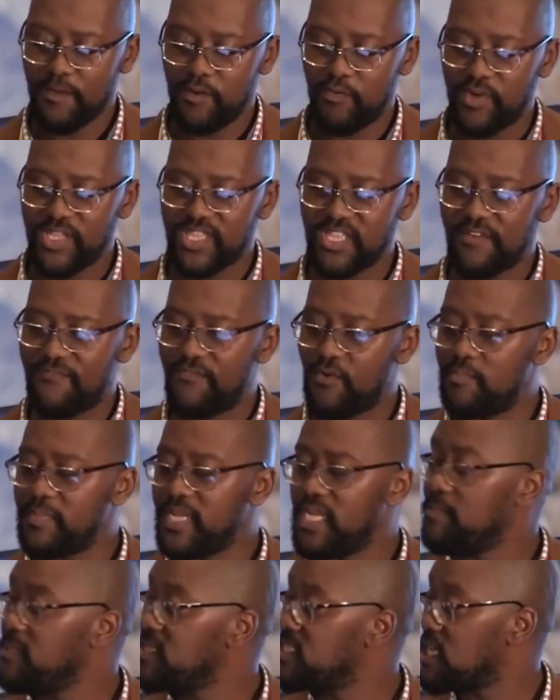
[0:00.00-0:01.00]
with a
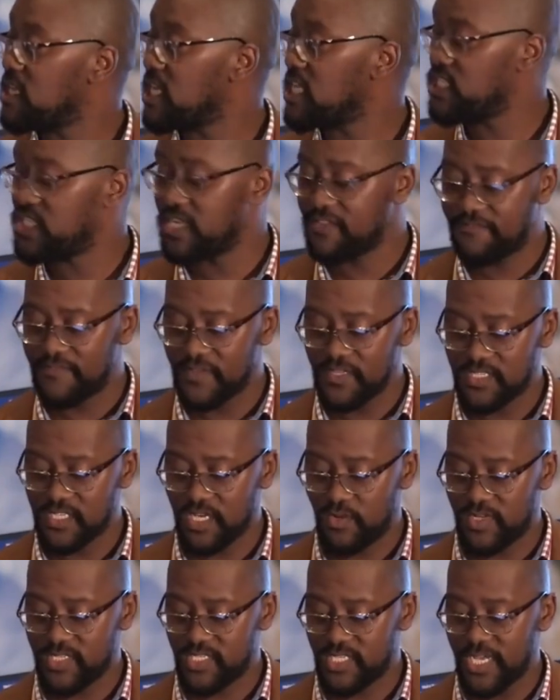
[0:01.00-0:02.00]
4mm Gaussian filter
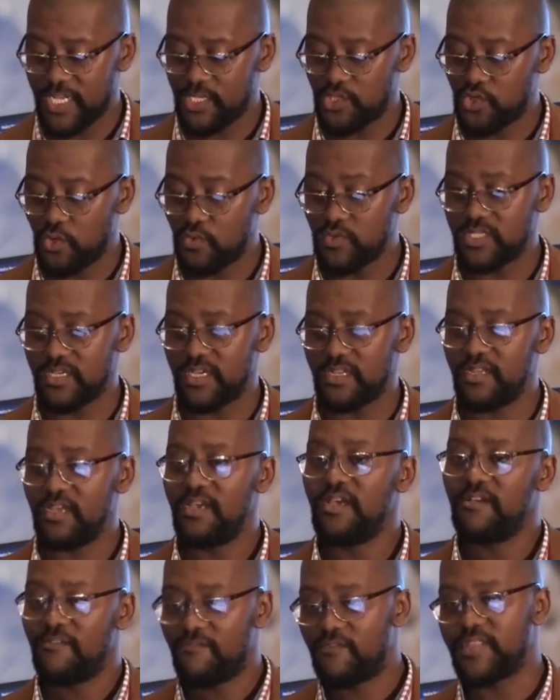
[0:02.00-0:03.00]
was then chosen
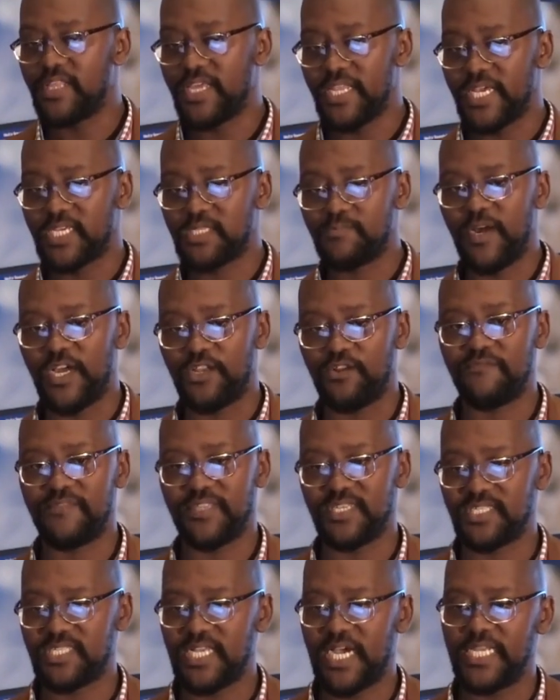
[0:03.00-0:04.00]
for the next part of the
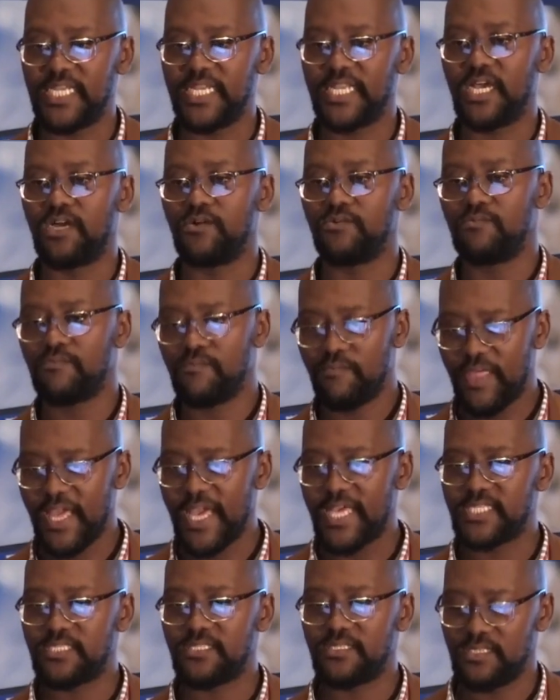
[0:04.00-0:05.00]
study now.
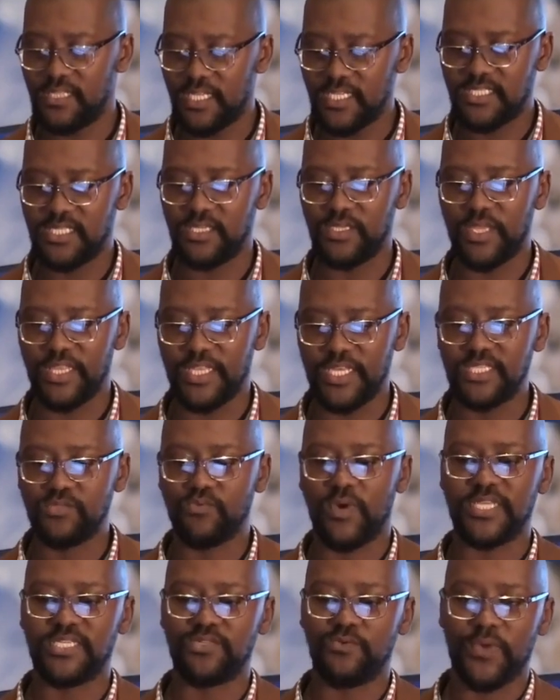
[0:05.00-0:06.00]
As these
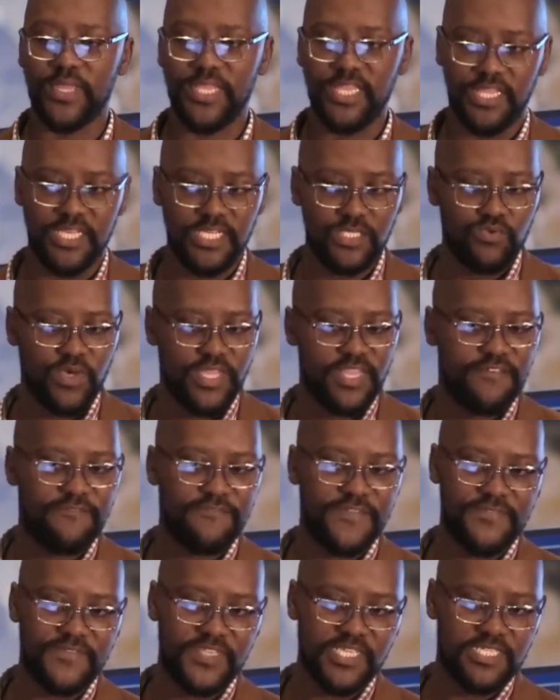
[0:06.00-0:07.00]
were the
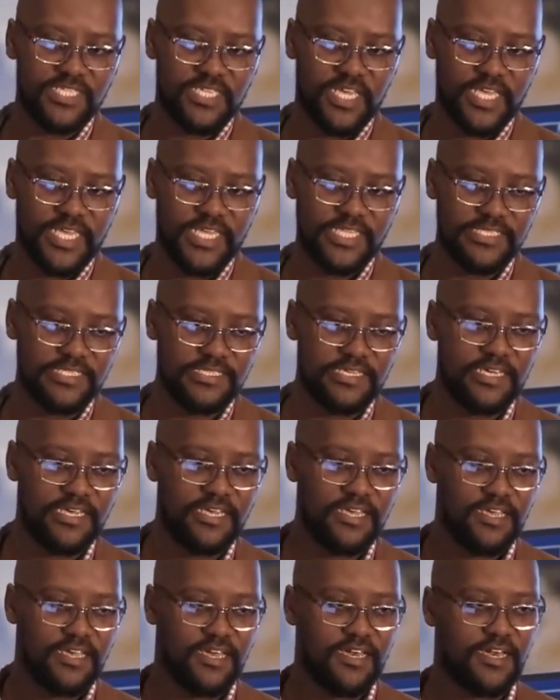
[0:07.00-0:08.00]
15 seconds
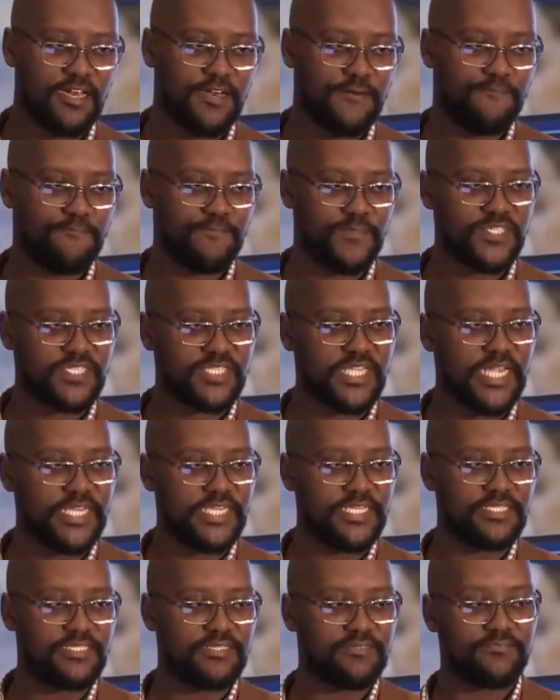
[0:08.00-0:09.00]

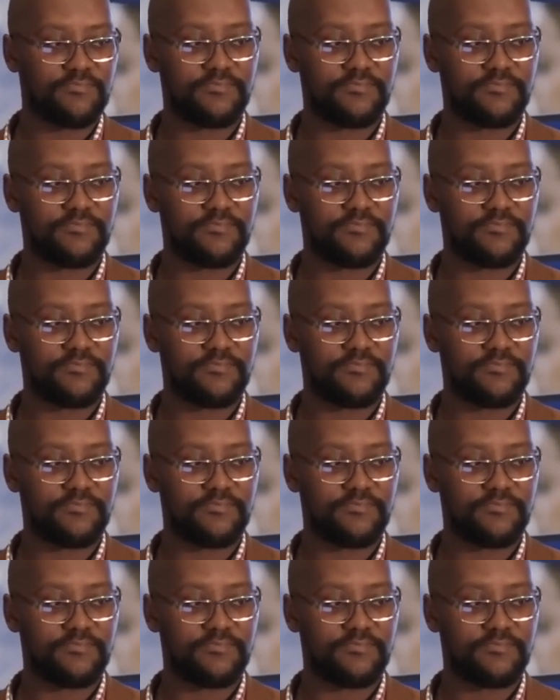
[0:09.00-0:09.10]
studies.